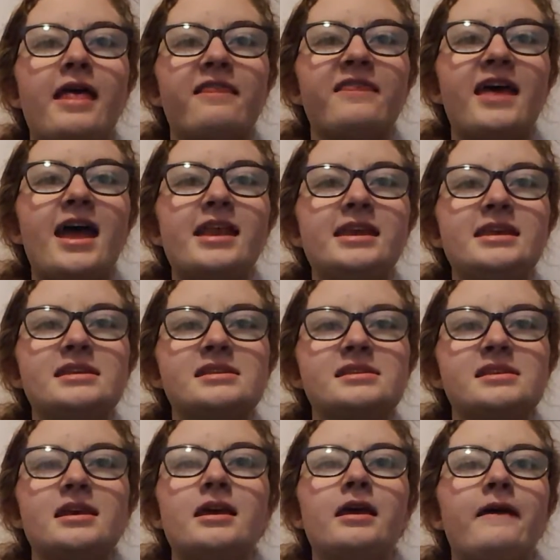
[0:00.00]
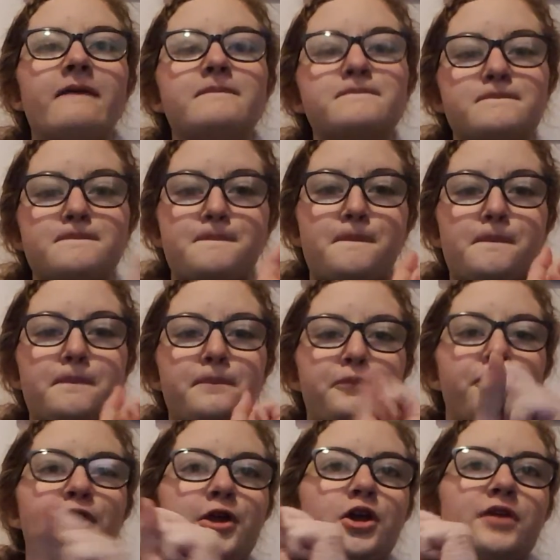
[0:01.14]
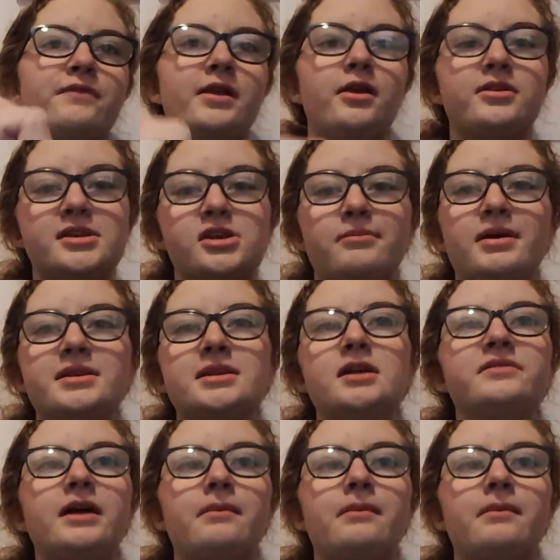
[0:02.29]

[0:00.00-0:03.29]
That is pretty good But if I saw say myself.